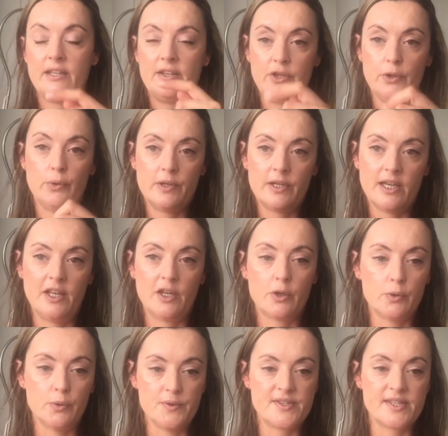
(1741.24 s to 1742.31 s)
hul. And it
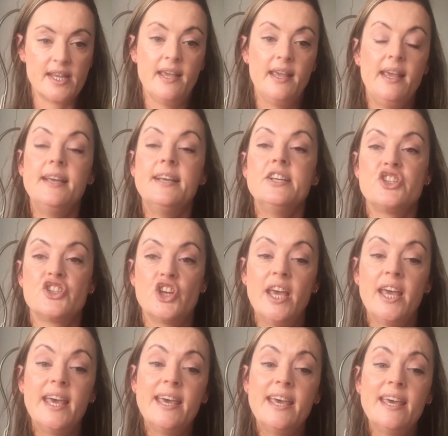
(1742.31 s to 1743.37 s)
goes she
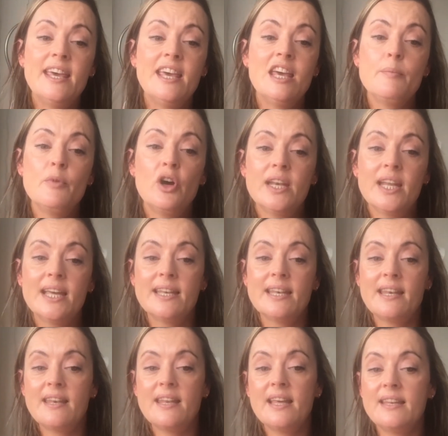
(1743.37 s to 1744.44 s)

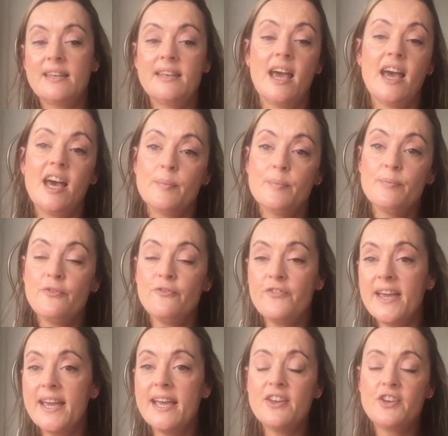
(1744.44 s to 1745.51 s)
molannan, am
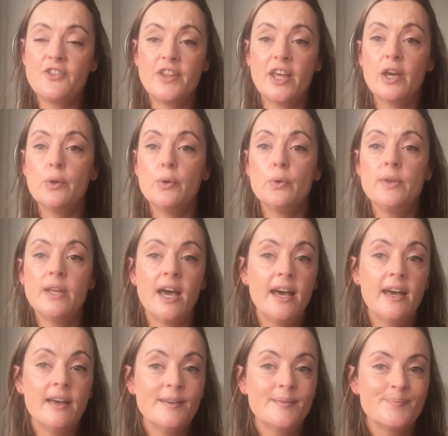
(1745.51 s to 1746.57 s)
fer down
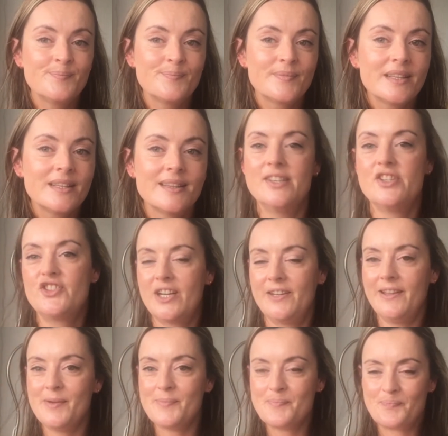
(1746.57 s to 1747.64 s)
a. Let's try
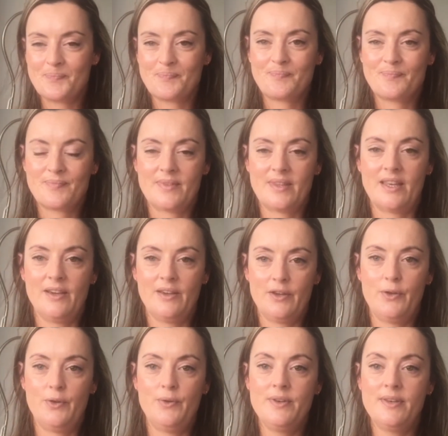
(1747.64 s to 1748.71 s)
that. A
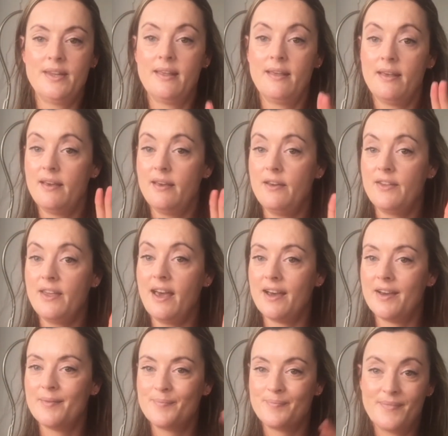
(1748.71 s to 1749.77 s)
hun, a ga.
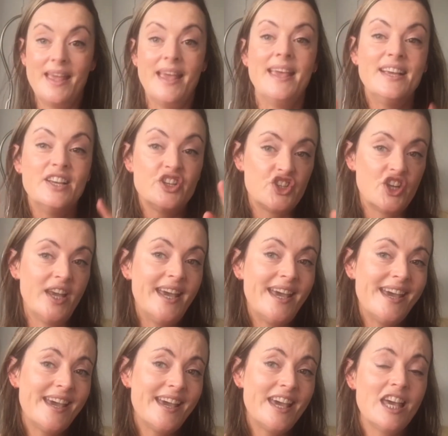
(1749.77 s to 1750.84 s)
She
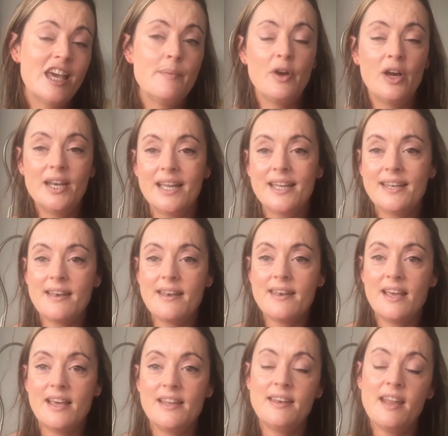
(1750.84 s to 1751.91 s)

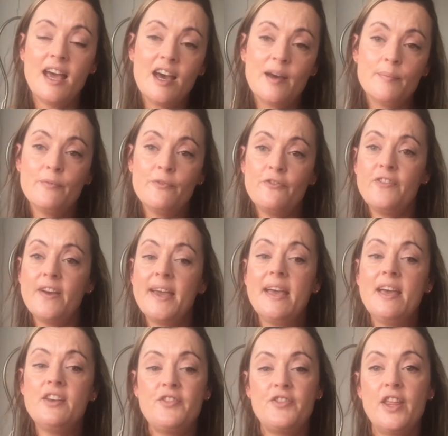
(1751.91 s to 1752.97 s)
molannan, am
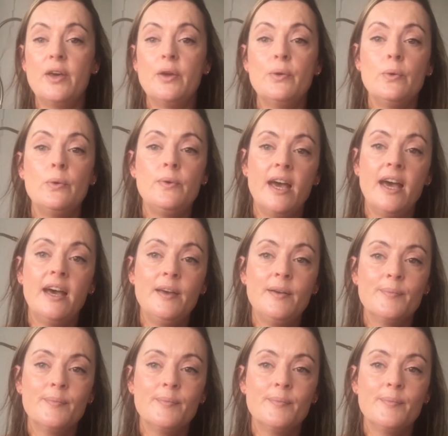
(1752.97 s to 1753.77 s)
fer down a.